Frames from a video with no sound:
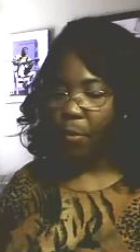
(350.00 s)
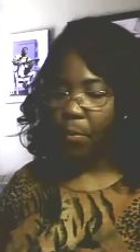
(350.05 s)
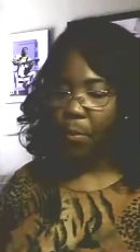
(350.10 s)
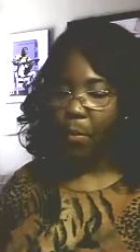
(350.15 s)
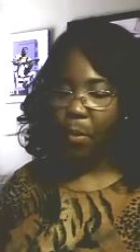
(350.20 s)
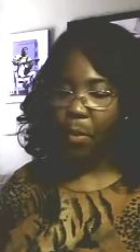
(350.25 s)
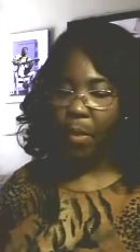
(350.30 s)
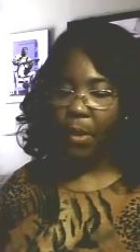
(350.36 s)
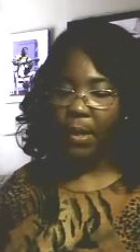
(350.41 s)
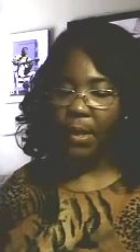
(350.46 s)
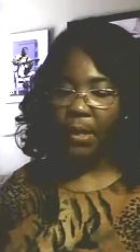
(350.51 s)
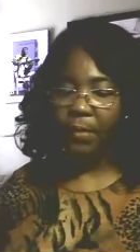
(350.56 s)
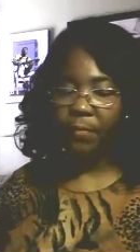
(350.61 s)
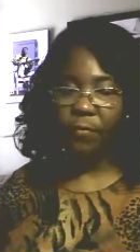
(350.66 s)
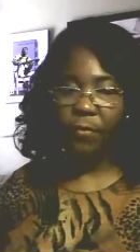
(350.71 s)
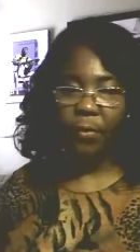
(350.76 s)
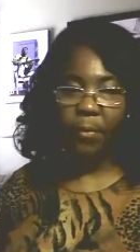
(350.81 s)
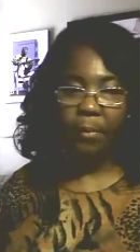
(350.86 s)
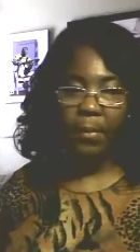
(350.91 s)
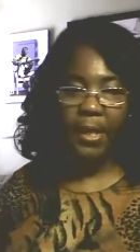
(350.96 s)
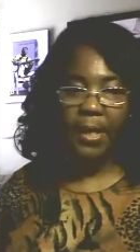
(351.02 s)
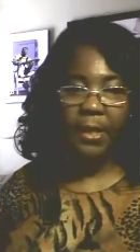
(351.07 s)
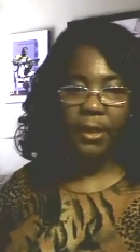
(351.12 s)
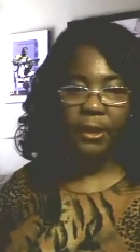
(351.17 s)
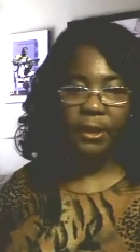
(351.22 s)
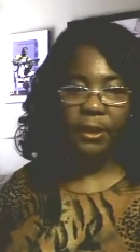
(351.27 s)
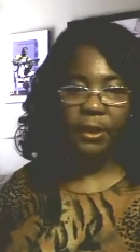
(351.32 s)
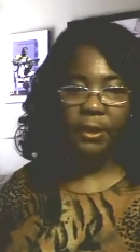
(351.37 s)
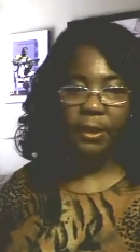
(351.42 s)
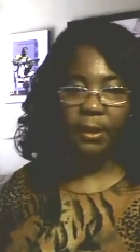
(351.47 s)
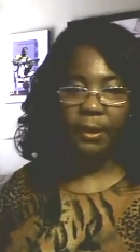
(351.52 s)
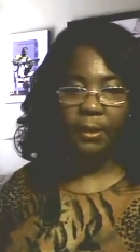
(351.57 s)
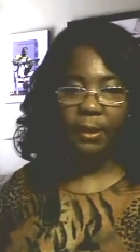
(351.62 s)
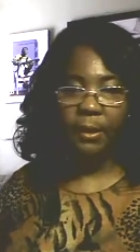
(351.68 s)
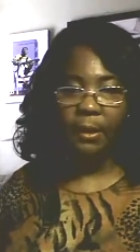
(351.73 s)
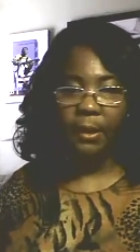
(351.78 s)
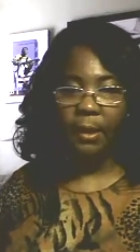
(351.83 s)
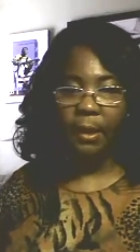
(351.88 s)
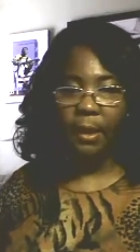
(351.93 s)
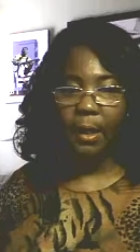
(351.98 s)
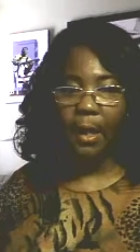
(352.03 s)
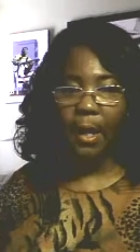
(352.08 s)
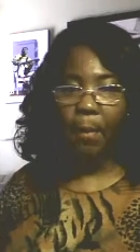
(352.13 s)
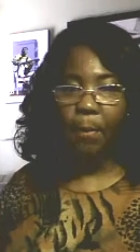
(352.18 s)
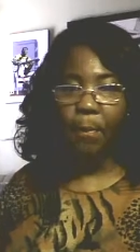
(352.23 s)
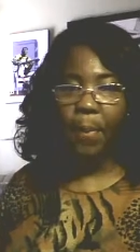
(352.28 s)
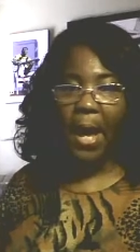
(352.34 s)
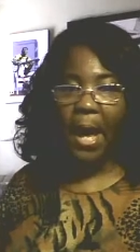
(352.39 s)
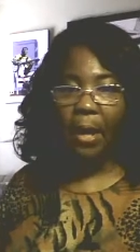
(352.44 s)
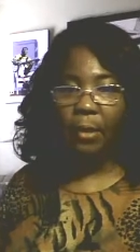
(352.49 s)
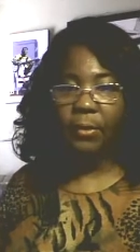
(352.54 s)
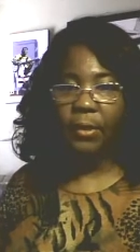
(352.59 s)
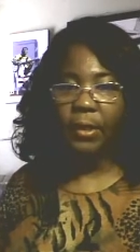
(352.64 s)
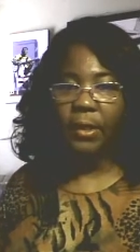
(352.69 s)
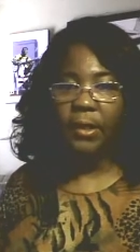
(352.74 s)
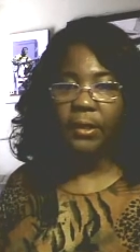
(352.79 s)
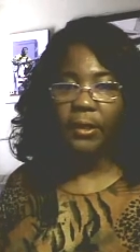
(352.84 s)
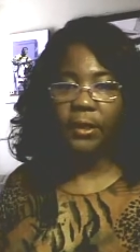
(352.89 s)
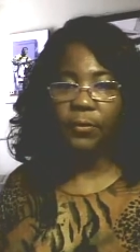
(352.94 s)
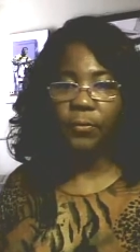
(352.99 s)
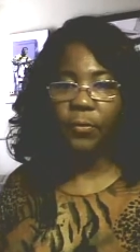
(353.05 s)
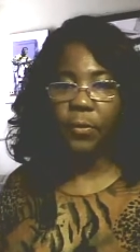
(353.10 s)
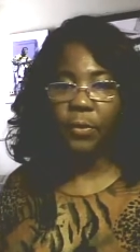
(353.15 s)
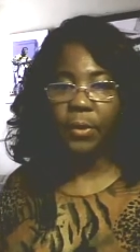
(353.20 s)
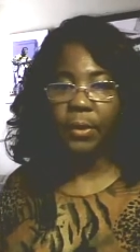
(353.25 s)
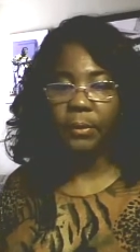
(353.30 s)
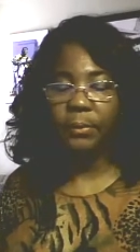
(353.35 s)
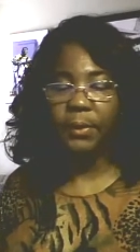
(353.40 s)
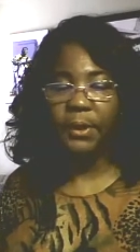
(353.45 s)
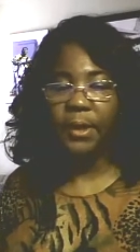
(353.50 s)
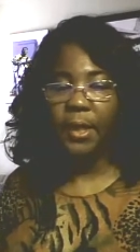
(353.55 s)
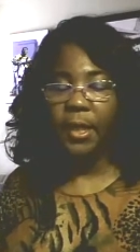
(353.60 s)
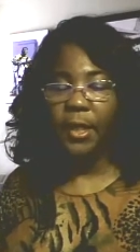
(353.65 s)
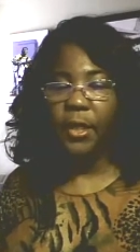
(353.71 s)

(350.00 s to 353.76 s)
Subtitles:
more information about these forms,